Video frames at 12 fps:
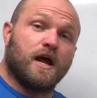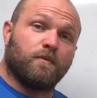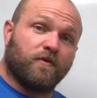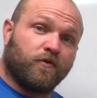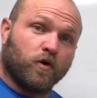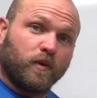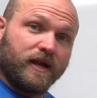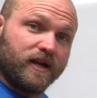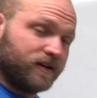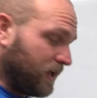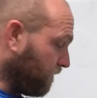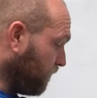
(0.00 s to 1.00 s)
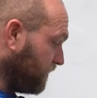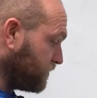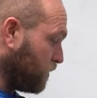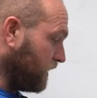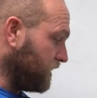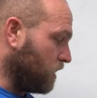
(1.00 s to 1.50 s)
Now, before we get into that front
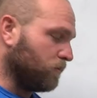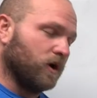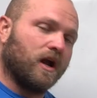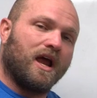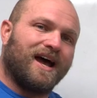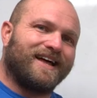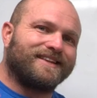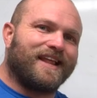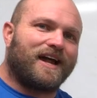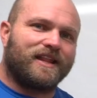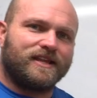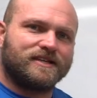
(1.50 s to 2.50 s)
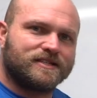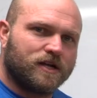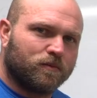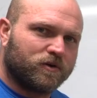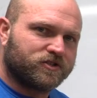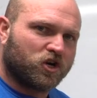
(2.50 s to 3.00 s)
squat number, a lot of these
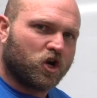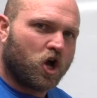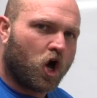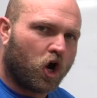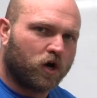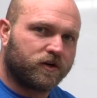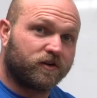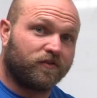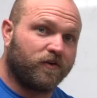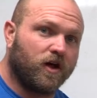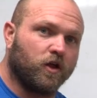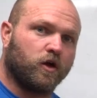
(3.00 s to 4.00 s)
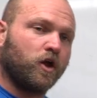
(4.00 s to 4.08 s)
numbers are hard to follow.